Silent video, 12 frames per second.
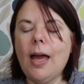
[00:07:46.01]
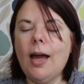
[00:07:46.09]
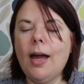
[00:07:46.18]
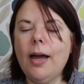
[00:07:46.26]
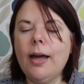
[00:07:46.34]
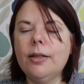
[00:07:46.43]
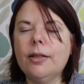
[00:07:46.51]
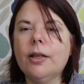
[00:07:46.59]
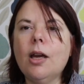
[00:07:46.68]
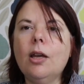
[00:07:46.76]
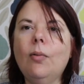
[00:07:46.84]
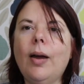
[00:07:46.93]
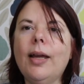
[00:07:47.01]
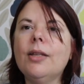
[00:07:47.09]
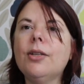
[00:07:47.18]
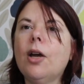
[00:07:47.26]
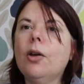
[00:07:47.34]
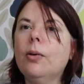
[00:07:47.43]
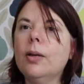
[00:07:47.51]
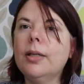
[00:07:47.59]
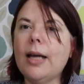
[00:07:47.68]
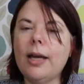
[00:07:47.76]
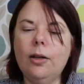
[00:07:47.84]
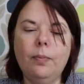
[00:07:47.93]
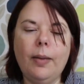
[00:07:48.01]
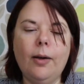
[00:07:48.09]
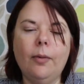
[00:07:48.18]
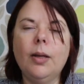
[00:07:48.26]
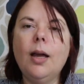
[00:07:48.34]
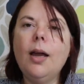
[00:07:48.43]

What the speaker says: and the colourway is O Tannenbaum,